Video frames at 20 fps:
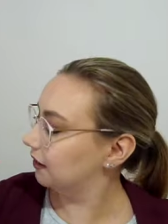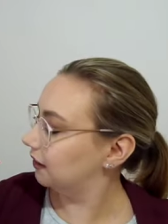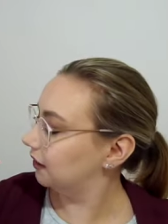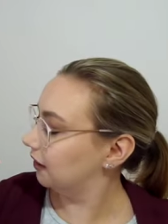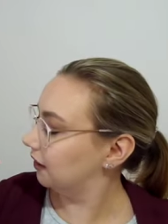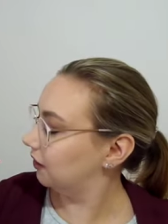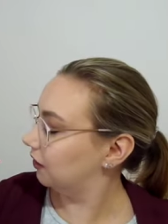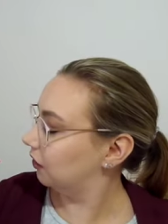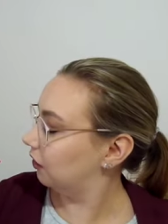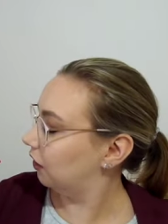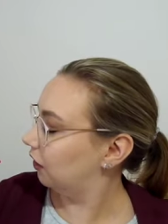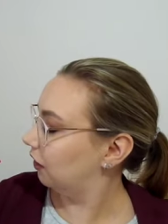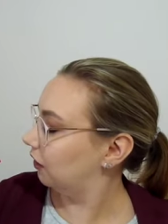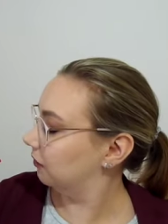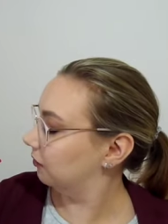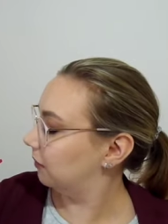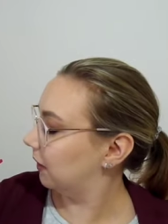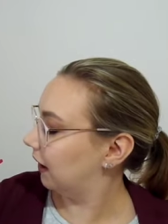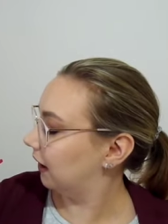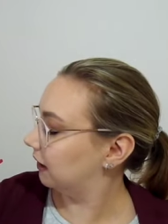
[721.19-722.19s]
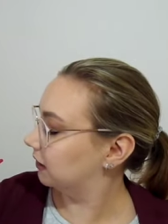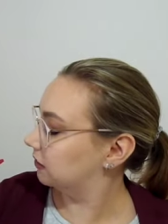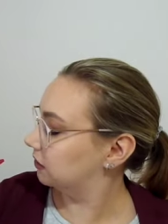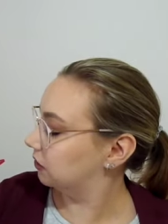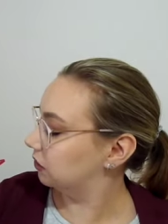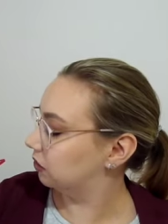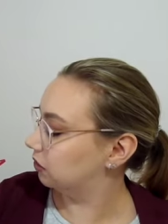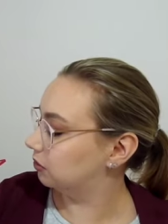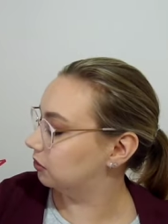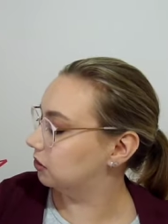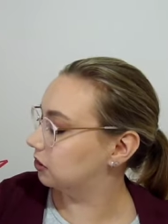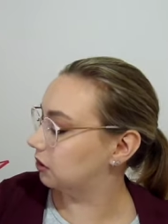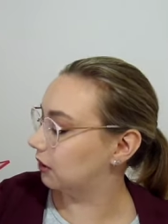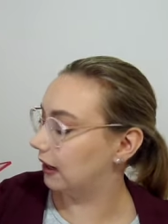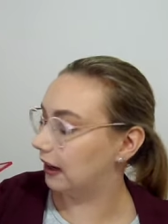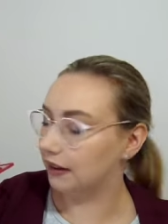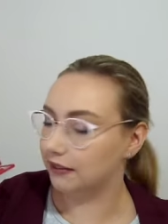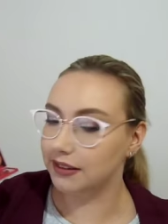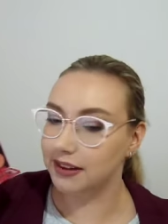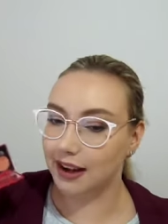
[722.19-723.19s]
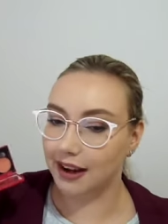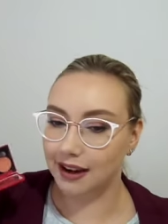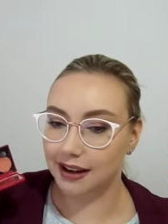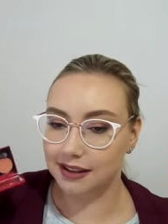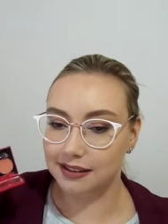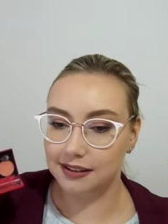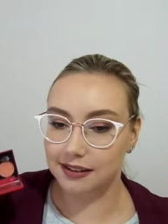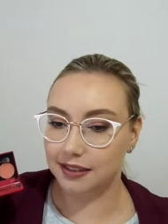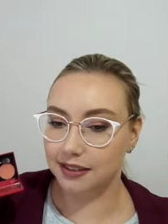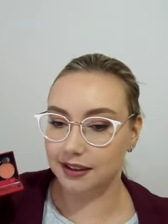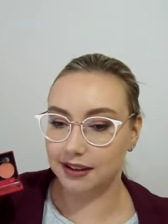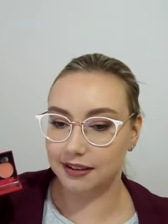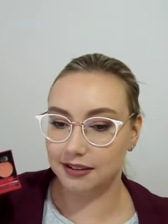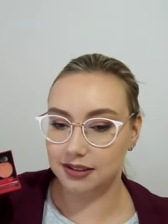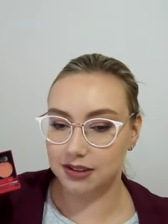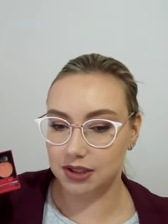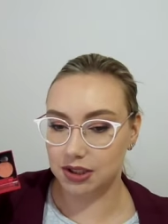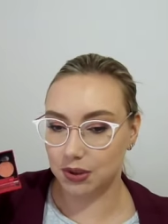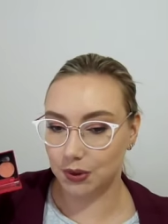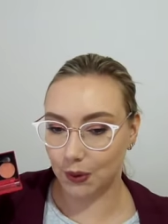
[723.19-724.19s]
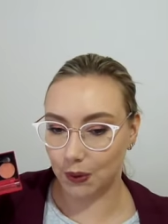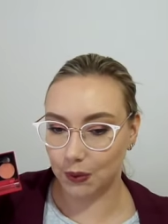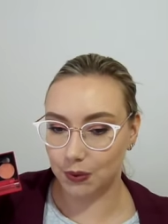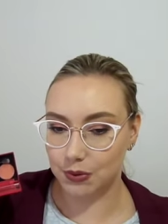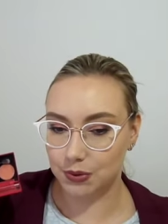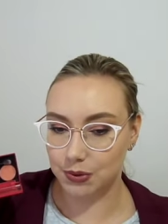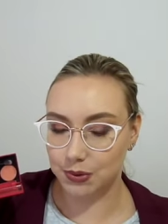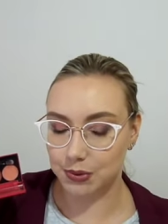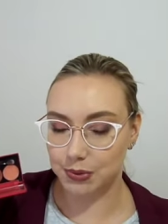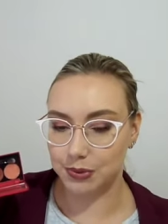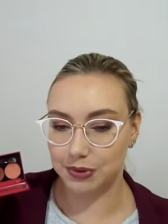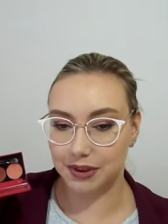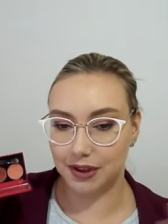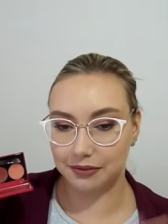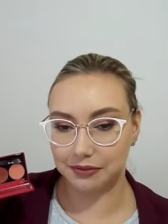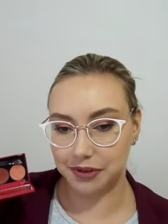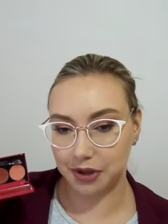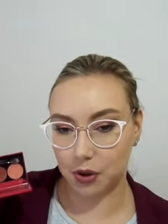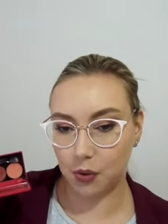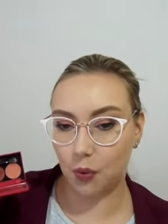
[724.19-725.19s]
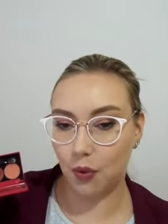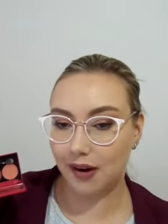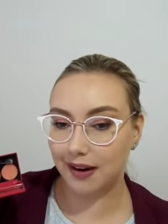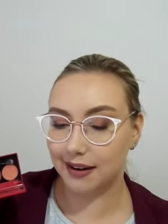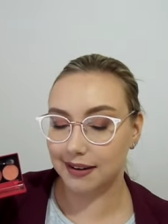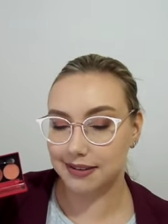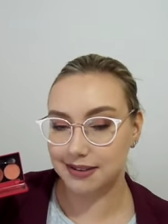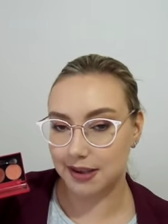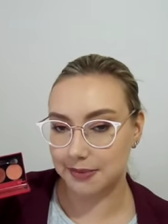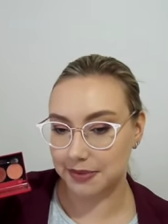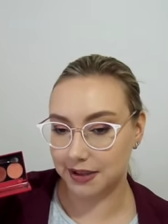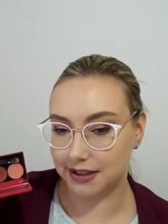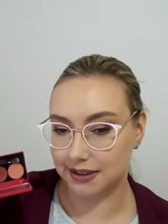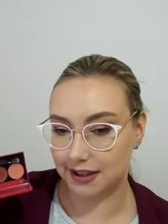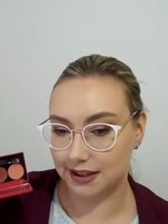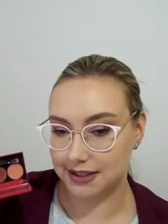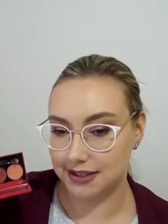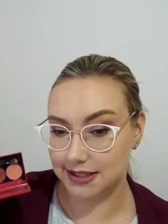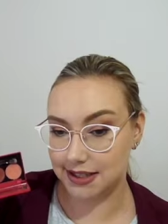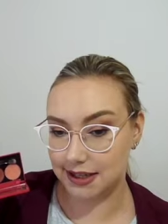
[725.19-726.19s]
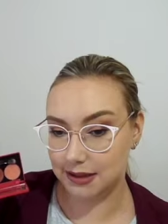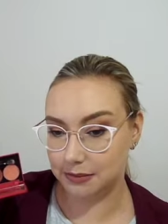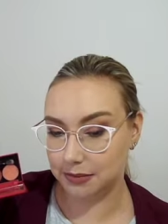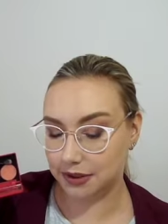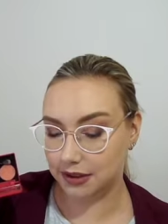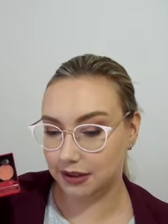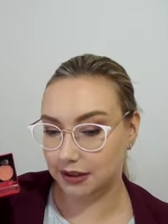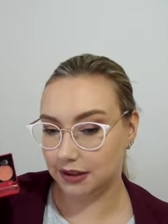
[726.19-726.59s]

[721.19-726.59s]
of not back to normal, so I haven't had things to go to that require something that deep.